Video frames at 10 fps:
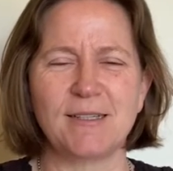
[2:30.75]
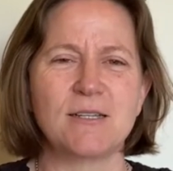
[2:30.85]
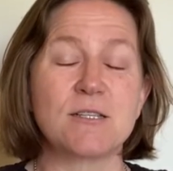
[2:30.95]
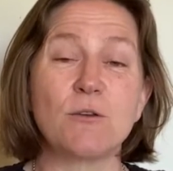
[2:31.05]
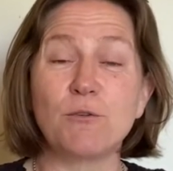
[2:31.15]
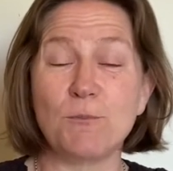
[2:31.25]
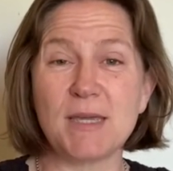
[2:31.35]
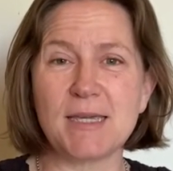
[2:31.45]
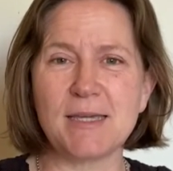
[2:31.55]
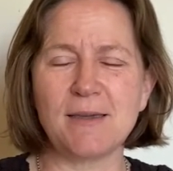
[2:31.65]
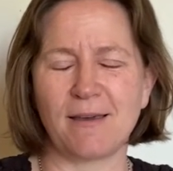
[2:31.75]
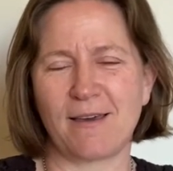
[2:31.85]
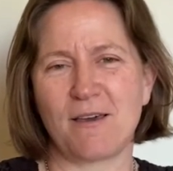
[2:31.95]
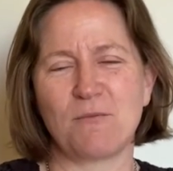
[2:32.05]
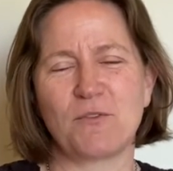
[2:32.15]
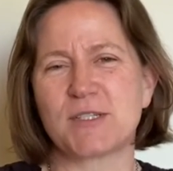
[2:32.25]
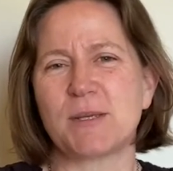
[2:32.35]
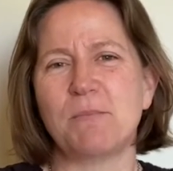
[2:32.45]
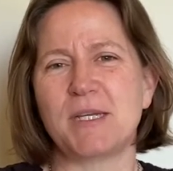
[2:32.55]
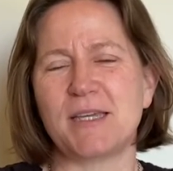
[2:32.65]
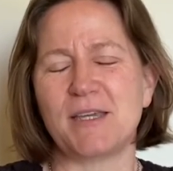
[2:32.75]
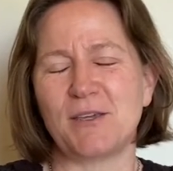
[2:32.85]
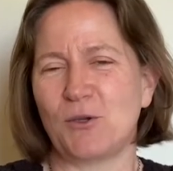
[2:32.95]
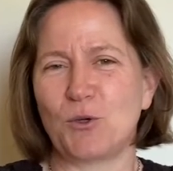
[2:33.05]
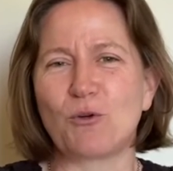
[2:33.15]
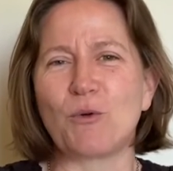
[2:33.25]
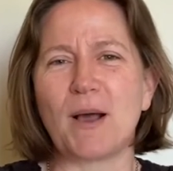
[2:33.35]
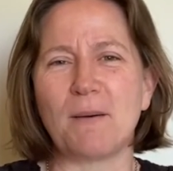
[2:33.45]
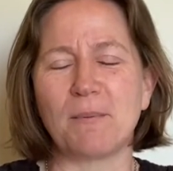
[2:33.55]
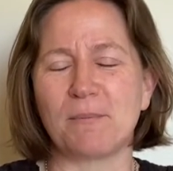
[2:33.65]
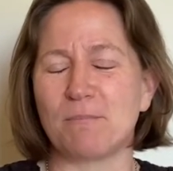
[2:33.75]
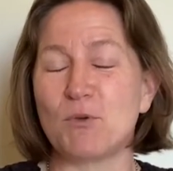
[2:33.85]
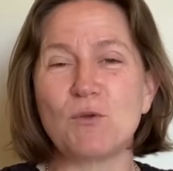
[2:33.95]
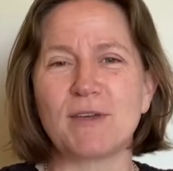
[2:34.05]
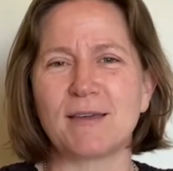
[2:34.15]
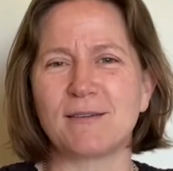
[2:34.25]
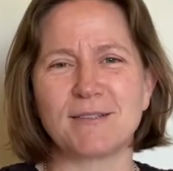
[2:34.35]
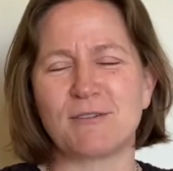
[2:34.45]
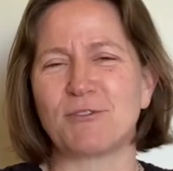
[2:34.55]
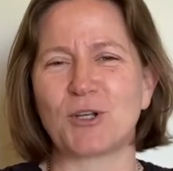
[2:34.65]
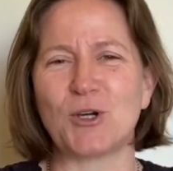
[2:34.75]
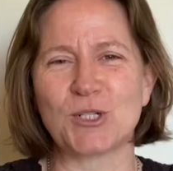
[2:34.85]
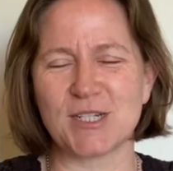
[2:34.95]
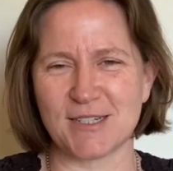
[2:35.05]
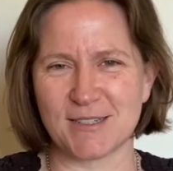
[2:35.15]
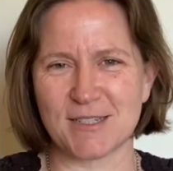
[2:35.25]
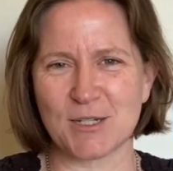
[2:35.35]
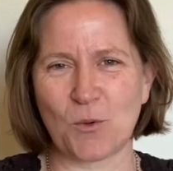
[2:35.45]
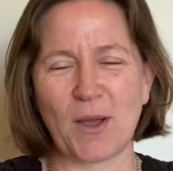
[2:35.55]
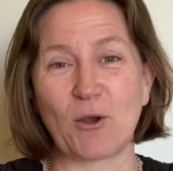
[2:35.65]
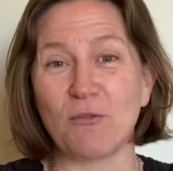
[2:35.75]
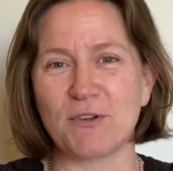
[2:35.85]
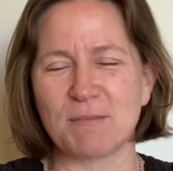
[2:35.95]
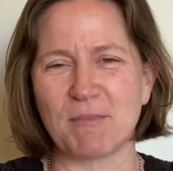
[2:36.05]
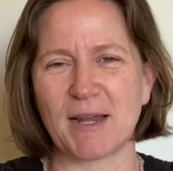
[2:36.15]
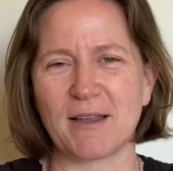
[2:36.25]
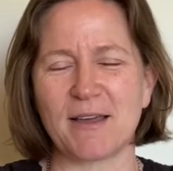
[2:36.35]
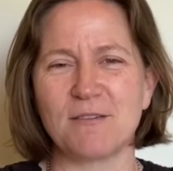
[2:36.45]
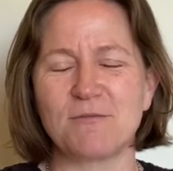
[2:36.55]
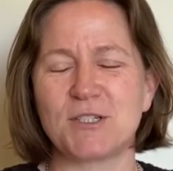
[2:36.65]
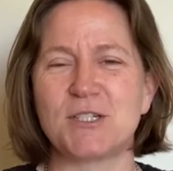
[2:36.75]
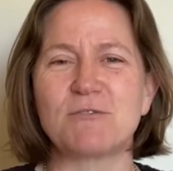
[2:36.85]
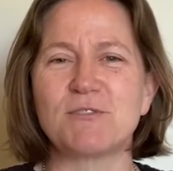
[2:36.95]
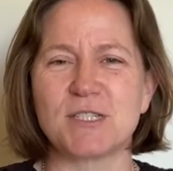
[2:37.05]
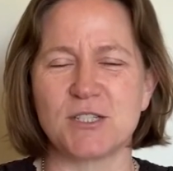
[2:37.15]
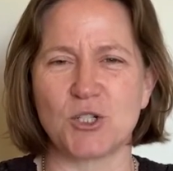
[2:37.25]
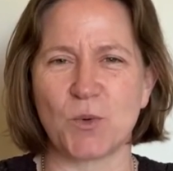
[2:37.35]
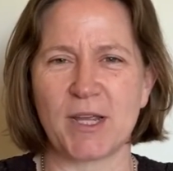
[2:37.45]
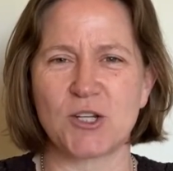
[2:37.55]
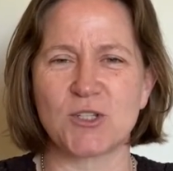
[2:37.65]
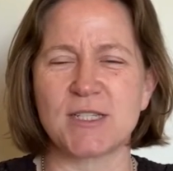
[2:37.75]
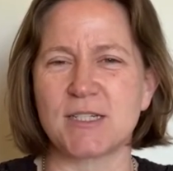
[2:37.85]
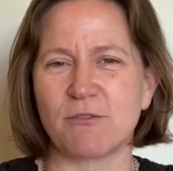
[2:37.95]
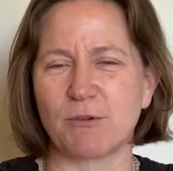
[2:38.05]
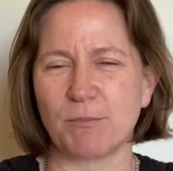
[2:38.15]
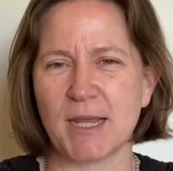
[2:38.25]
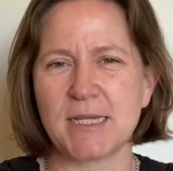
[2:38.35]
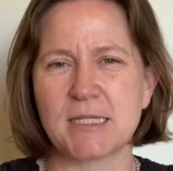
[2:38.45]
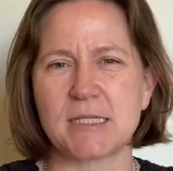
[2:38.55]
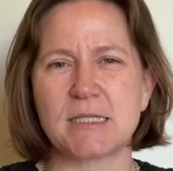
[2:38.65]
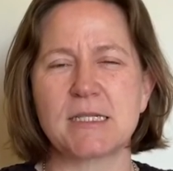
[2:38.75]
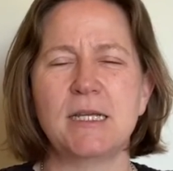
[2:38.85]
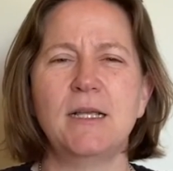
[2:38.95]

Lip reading: So for me, for somebody who grew up moving different continents quite often in my life to different situations and different places,